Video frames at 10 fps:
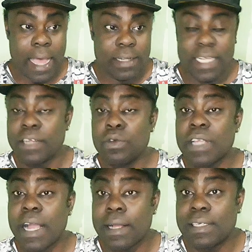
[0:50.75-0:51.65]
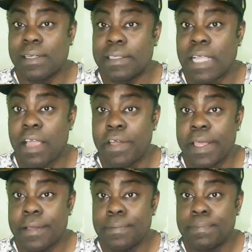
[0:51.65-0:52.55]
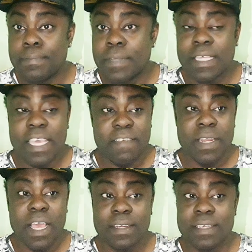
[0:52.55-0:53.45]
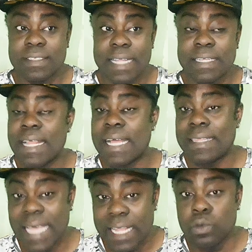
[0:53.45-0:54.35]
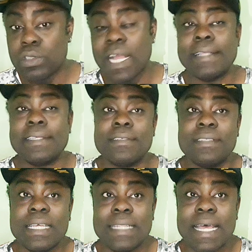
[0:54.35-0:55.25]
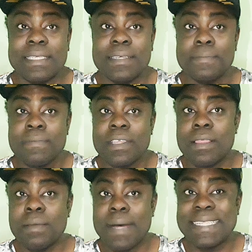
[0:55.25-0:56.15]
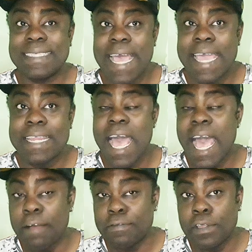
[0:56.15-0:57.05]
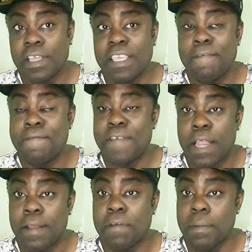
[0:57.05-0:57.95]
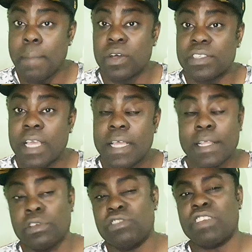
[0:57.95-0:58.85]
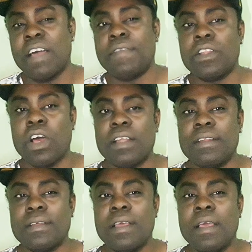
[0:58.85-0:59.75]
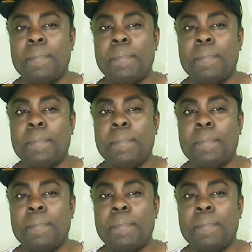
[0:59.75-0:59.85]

another news article that I read gave me the understanding that that news article said that the man died after he fell from a bus that was traveling on